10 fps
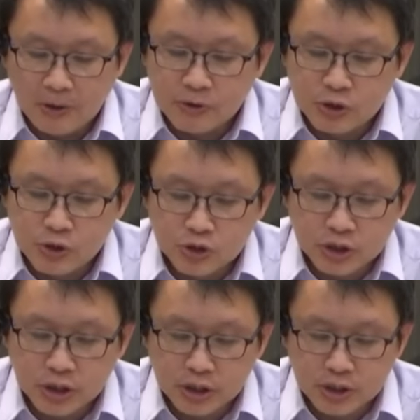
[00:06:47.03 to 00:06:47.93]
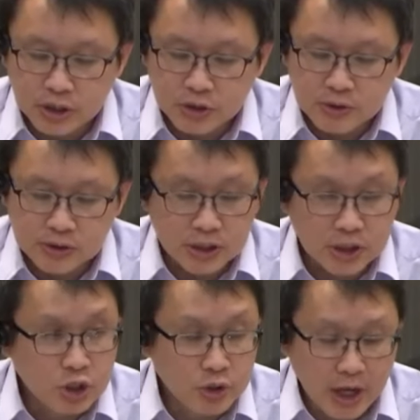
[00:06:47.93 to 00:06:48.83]
My research interests
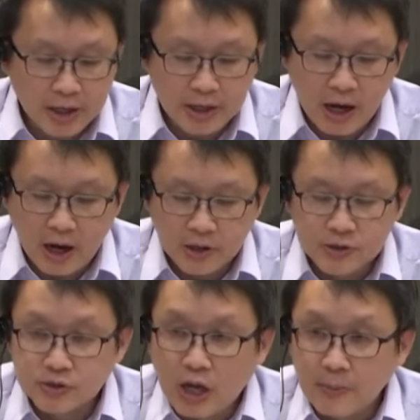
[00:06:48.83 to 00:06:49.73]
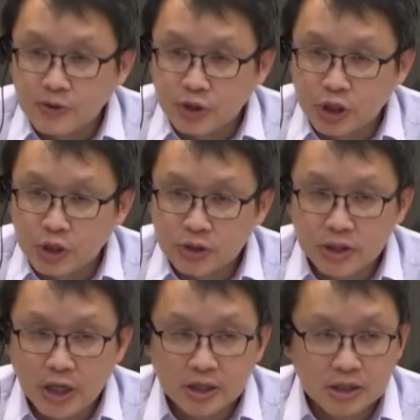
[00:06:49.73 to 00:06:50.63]
include AI,
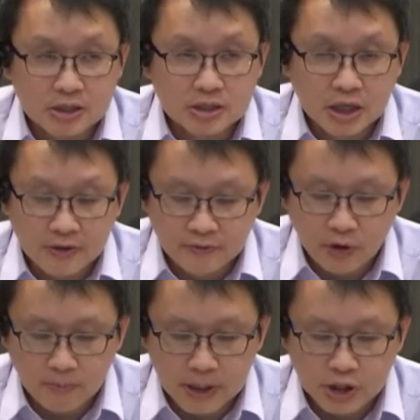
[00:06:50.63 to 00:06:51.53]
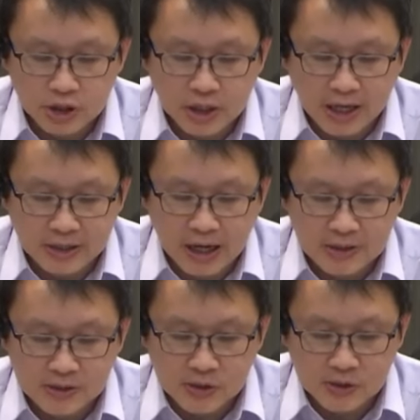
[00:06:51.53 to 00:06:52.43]
cybersecurity, and disinformation
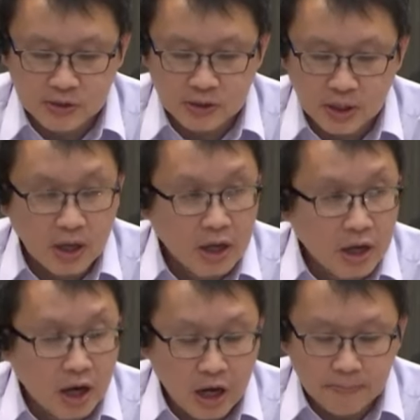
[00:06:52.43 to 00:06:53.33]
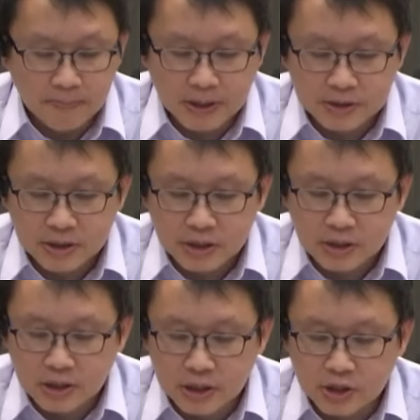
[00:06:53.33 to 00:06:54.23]
analysis. I'm
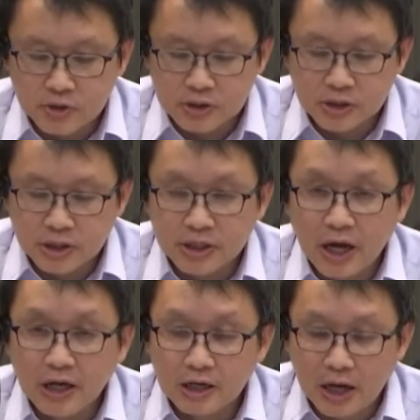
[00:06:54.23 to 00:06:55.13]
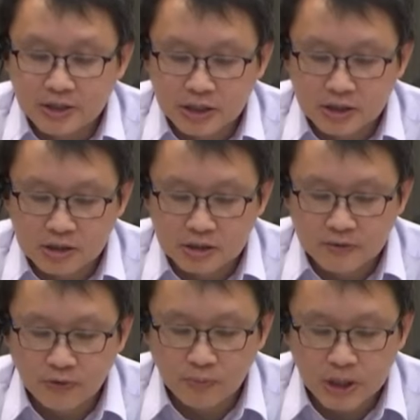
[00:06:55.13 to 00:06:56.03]
particularly interested in analyzing
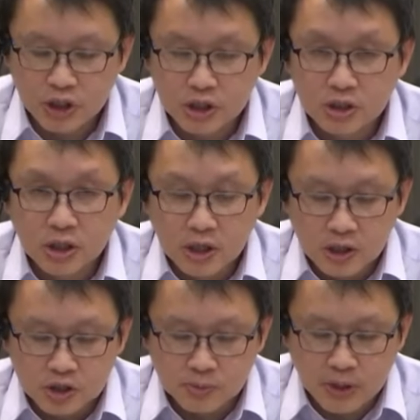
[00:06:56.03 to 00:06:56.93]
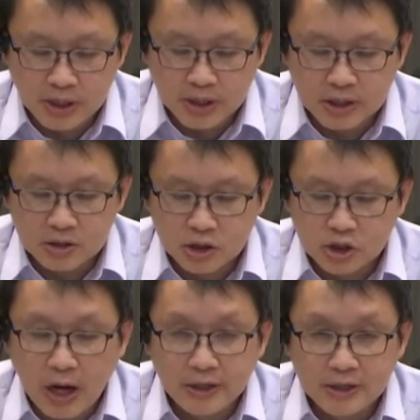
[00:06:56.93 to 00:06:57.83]
disinformation spreading in
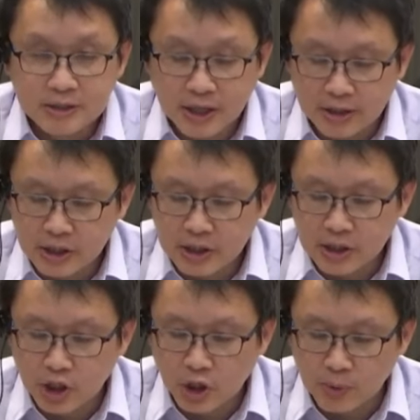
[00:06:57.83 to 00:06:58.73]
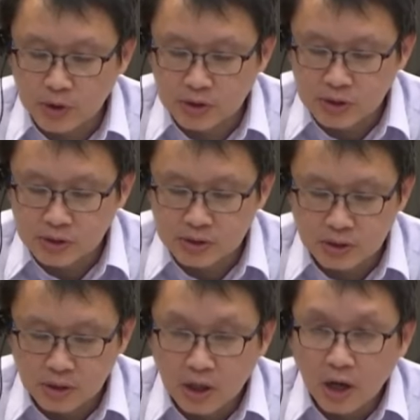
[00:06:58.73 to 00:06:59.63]
the Chinese-Canadian communities.